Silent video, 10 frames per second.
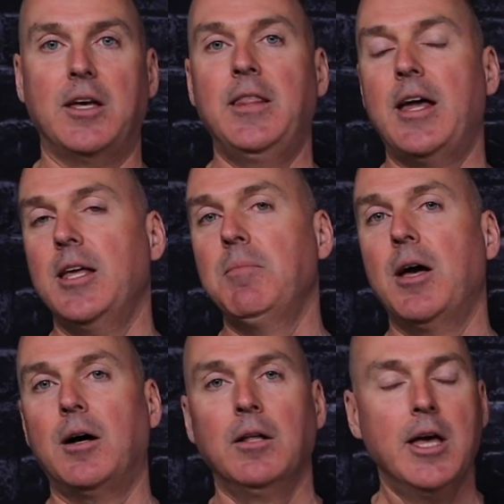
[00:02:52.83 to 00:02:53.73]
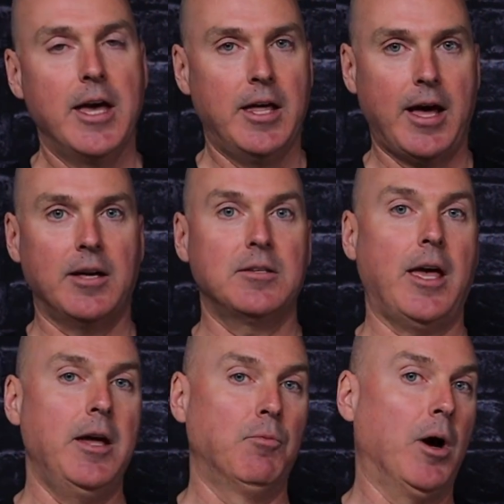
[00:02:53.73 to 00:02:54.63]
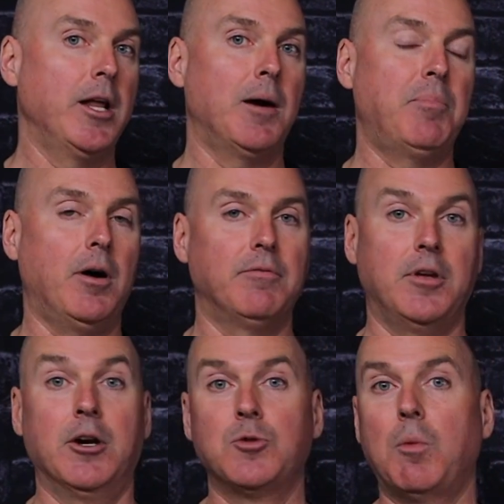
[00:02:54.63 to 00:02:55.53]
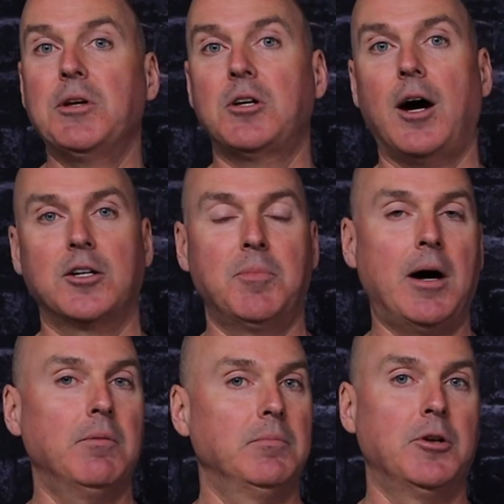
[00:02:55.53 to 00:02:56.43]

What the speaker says: In that email, it has a write-up of here's what we talked about.